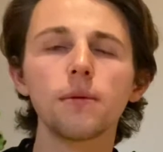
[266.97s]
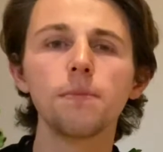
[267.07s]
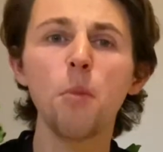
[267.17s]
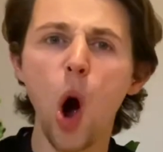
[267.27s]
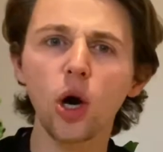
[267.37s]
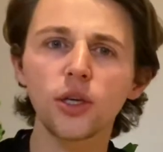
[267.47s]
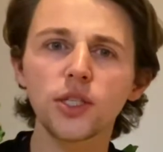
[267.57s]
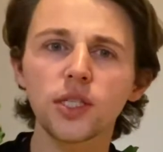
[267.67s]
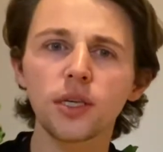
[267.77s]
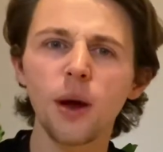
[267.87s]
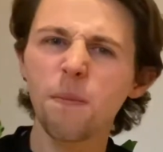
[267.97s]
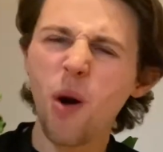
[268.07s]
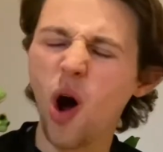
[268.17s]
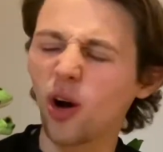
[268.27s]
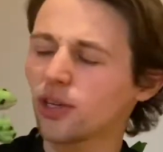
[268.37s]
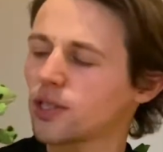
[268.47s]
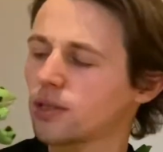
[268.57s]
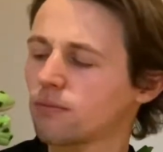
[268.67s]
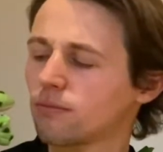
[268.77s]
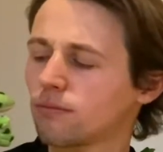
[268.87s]
Mox.
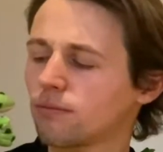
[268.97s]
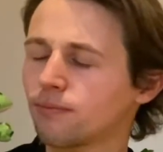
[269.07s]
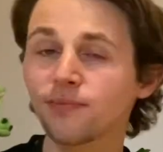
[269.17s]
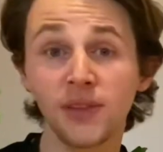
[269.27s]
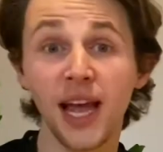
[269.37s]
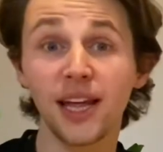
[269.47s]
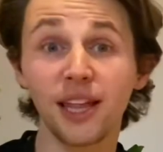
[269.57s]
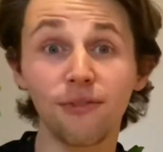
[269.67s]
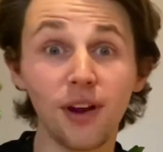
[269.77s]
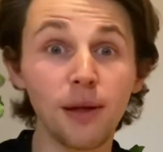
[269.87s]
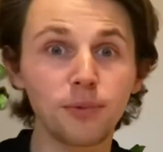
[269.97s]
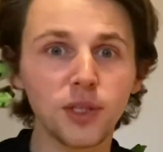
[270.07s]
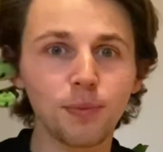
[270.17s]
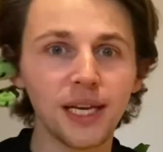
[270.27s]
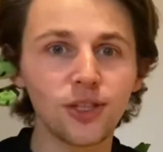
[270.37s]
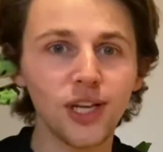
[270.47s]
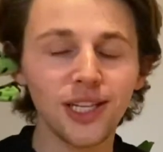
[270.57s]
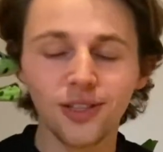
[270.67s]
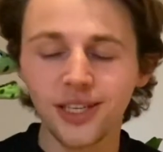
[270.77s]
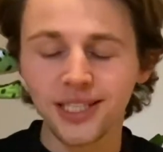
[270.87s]
Mox. I think Fred's playing tricks
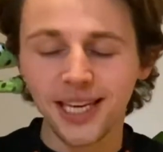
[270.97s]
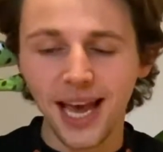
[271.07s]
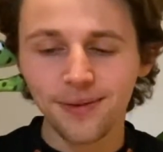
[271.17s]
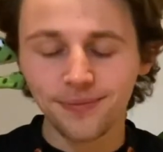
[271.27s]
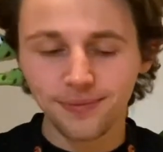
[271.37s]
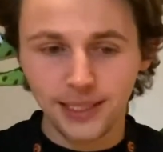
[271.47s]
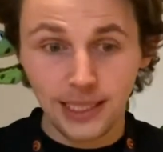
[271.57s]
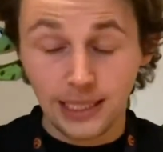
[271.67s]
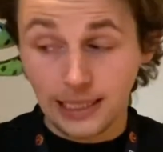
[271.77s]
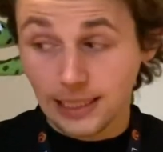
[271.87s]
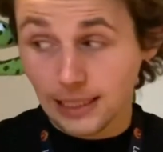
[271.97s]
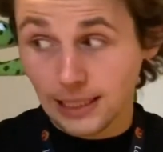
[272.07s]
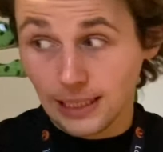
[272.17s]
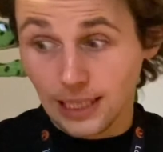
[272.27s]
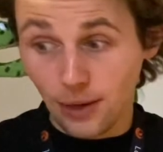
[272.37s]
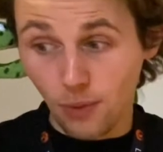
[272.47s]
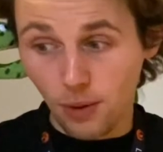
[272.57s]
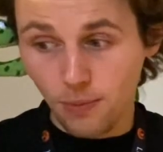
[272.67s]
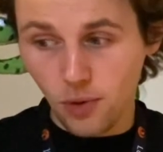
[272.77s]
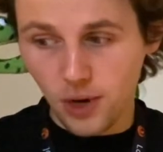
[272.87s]
on us again. One
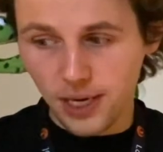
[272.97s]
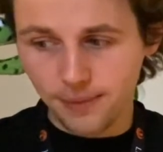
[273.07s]
more.